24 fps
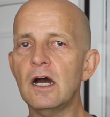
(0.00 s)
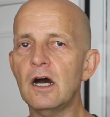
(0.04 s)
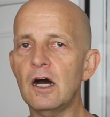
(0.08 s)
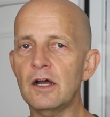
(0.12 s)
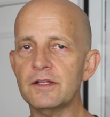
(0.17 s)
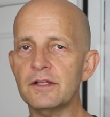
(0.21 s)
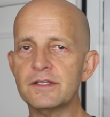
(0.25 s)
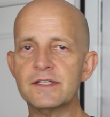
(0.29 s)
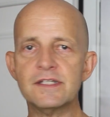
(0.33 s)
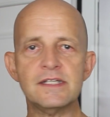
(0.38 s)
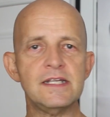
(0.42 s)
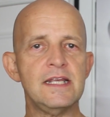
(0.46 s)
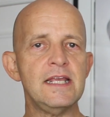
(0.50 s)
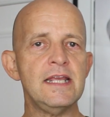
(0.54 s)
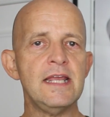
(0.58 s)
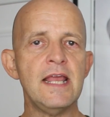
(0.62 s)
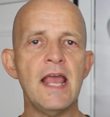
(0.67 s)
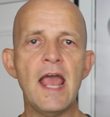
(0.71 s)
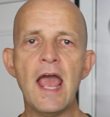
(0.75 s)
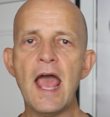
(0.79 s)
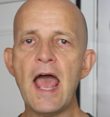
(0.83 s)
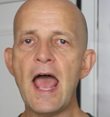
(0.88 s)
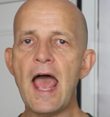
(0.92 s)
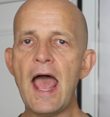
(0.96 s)
on sea,
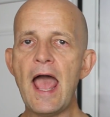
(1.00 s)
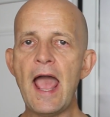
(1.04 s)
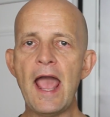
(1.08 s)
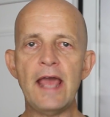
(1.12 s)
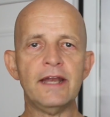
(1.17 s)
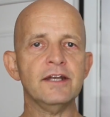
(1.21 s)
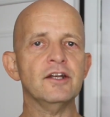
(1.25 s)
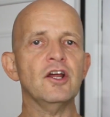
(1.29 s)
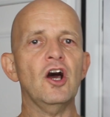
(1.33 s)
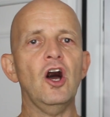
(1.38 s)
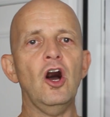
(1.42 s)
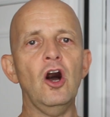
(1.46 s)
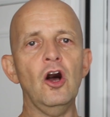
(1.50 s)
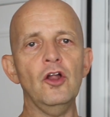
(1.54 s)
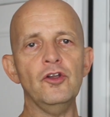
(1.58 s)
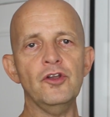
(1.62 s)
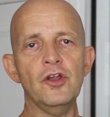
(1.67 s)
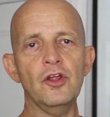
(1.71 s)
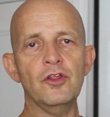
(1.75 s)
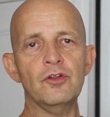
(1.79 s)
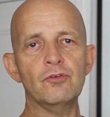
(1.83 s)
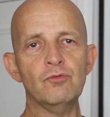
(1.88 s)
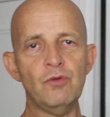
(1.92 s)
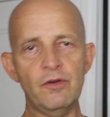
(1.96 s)
and
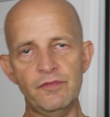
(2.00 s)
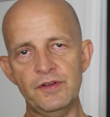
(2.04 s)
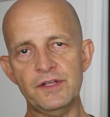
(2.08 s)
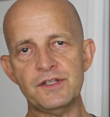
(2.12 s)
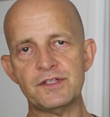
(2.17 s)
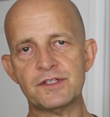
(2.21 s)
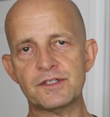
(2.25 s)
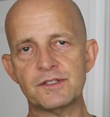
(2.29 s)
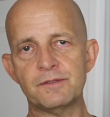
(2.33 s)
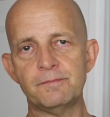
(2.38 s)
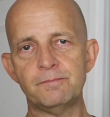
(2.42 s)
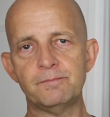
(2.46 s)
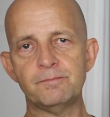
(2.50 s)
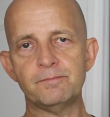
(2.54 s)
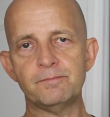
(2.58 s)
on rivers.